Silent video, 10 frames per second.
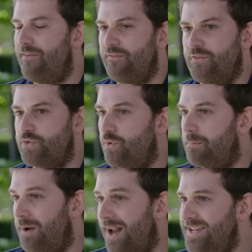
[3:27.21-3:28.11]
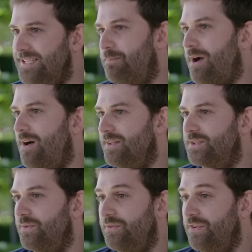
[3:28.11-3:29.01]
and replace
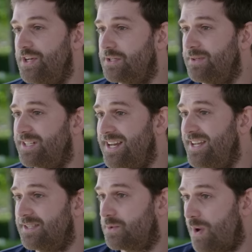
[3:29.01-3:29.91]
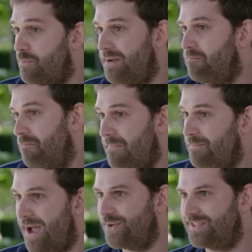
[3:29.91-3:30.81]
parts of the fusion machines when we
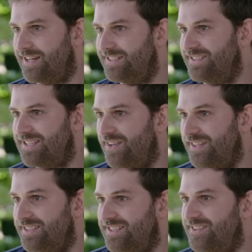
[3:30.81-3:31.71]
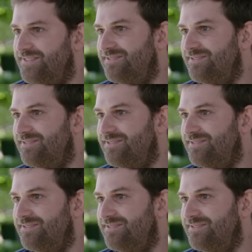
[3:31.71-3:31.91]
make power stations out of this stuff.